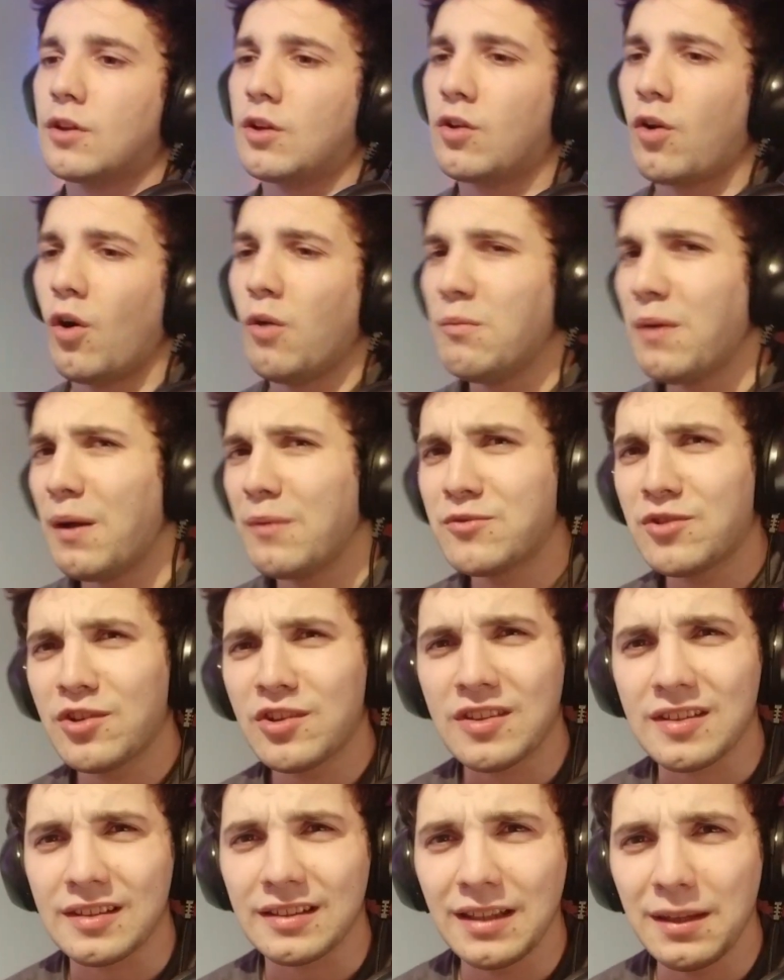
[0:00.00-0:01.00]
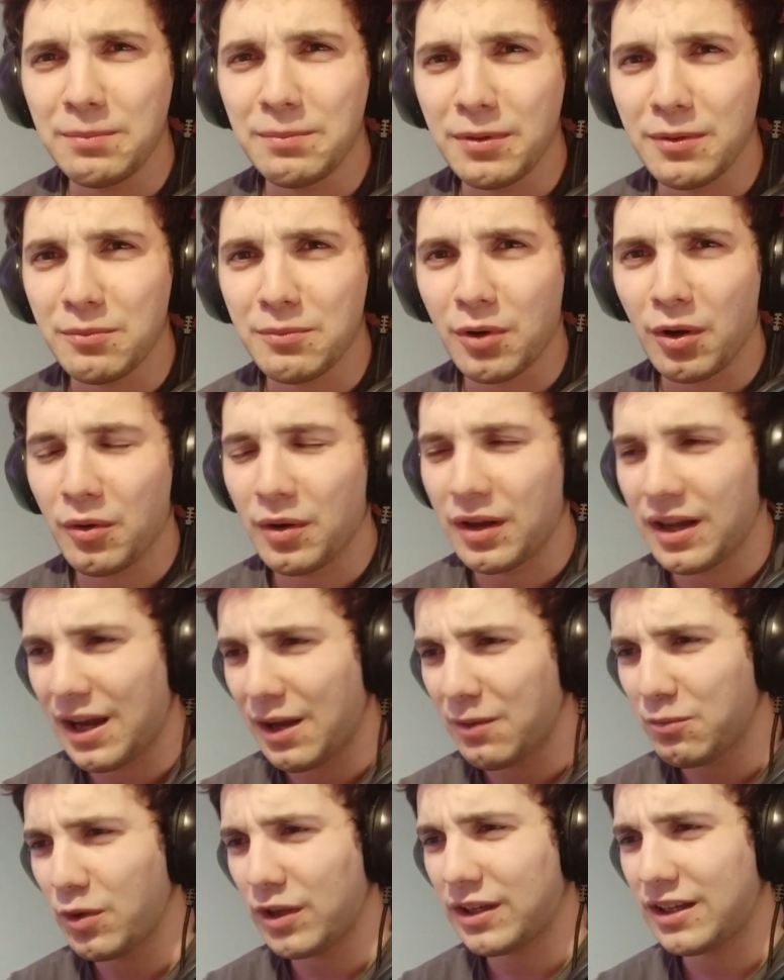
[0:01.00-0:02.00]
Coma, I'm just sleeping, bro, and
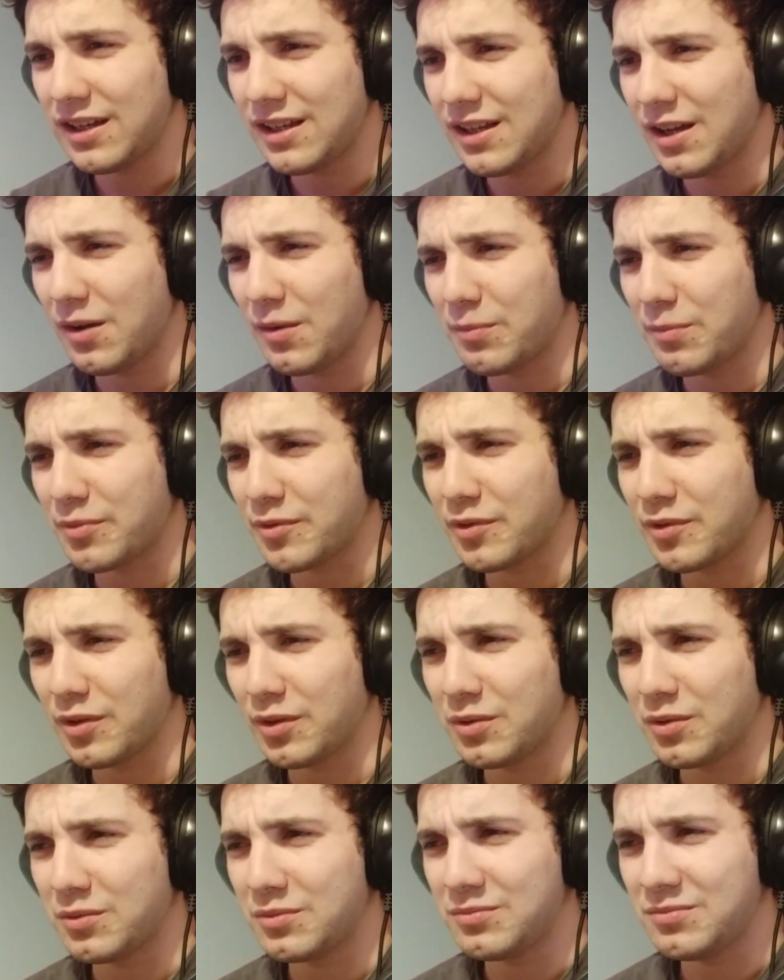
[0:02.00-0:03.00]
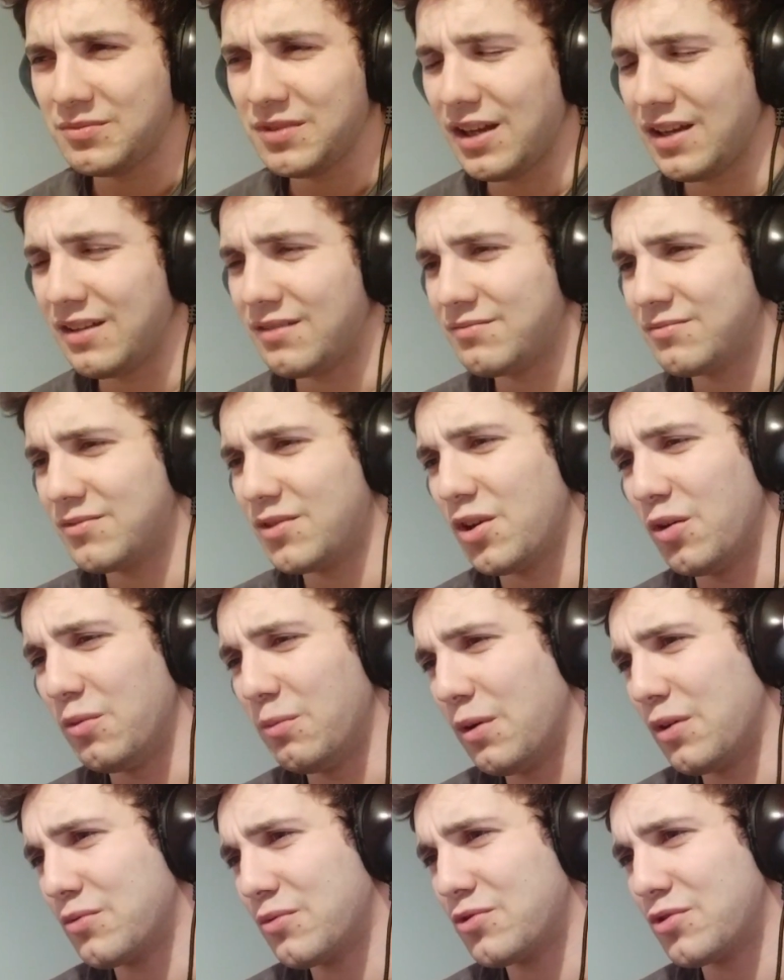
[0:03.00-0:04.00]
I'm waking up, so yeah,
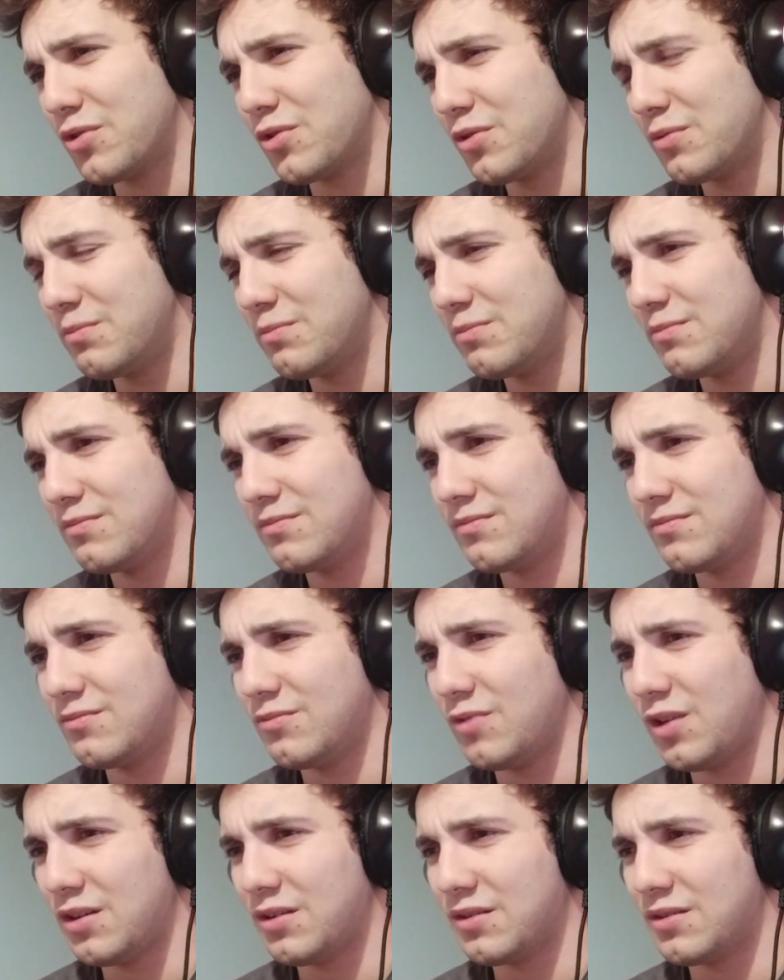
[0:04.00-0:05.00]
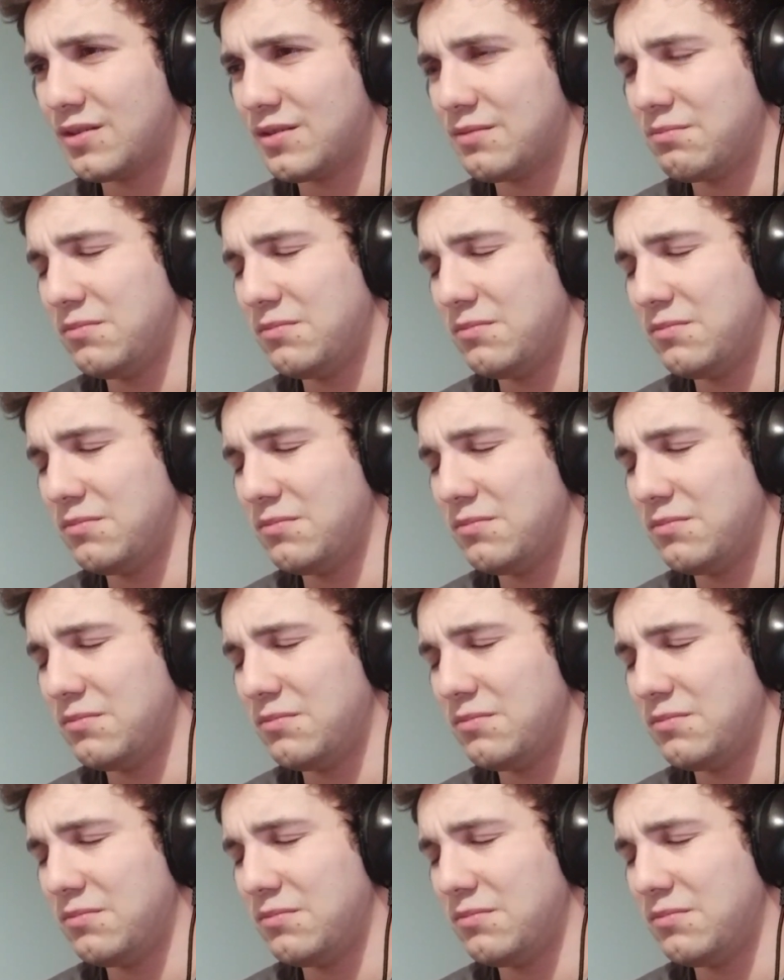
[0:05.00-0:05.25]
coma, sure. Why not?